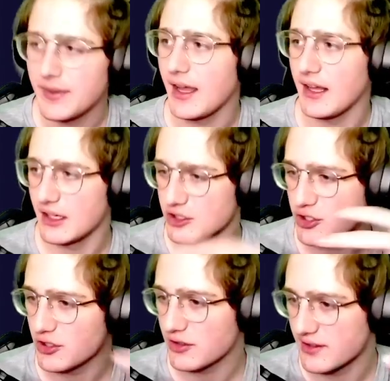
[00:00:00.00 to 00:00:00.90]
And I just
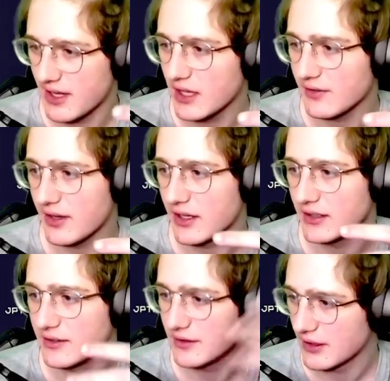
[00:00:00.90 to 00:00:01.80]
took this
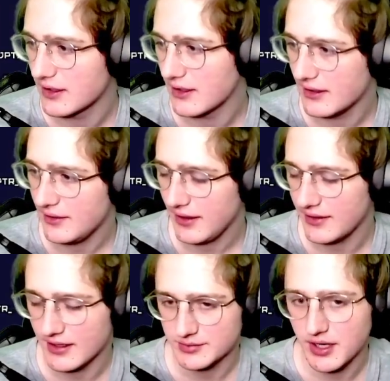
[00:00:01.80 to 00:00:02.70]
elevator that
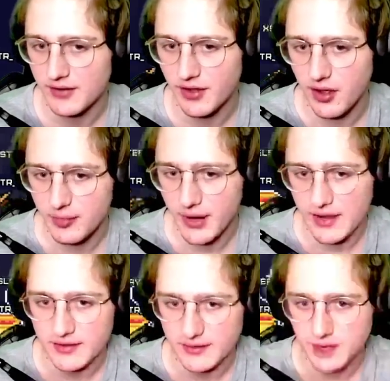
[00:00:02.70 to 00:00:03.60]
takes me off the alt
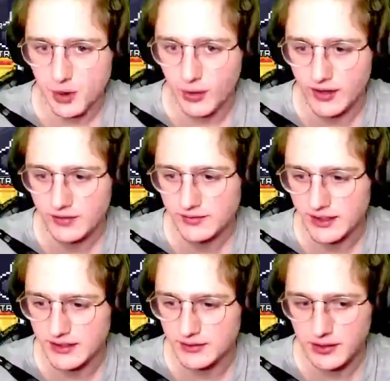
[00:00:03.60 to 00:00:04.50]
path. Oh, well, it
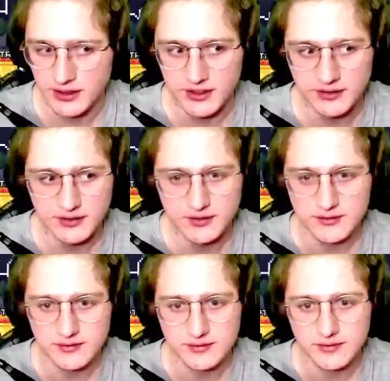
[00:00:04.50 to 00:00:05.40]
is what it is.
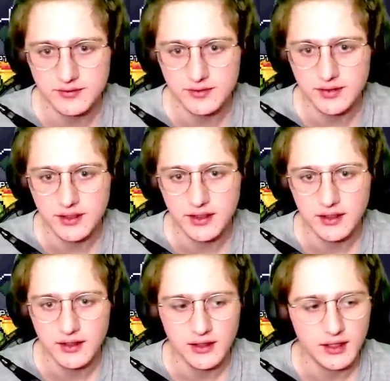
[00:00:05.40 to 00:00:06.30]

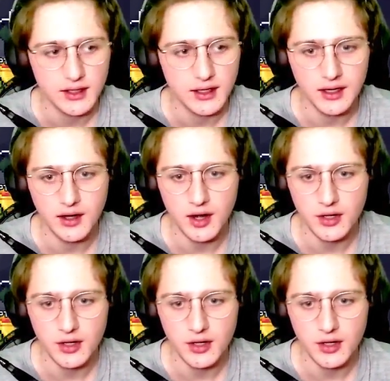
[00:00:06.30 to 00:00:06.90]
Uh, I'll